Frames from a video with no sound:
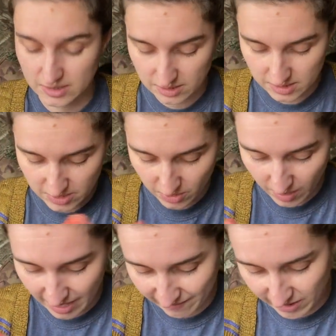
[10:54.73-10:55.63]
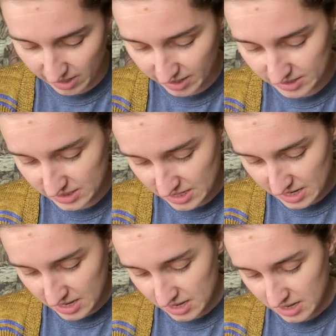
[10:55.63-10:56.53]
And so I
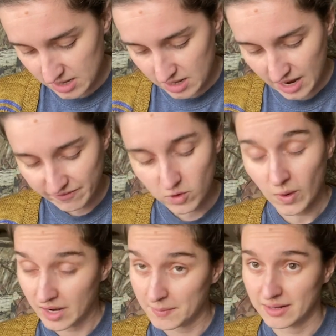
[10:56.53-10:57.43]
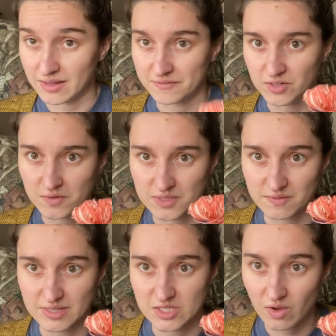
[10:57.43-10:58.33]
have quite a bit of leftovers
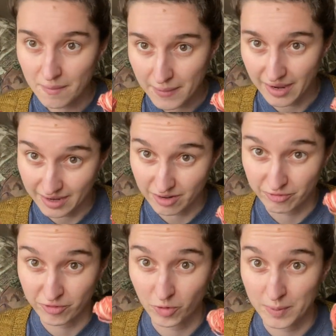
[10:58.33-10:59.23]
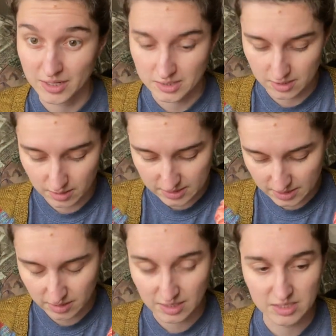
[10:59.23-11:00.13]
of this, so I may get a full pair of socks
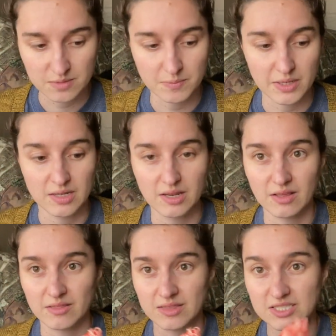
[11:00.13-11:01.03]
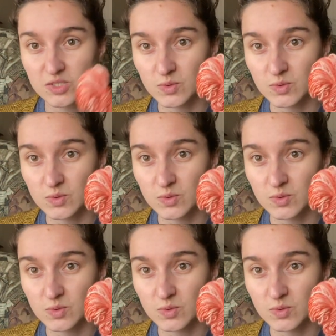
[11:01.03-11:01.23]
out of this, but this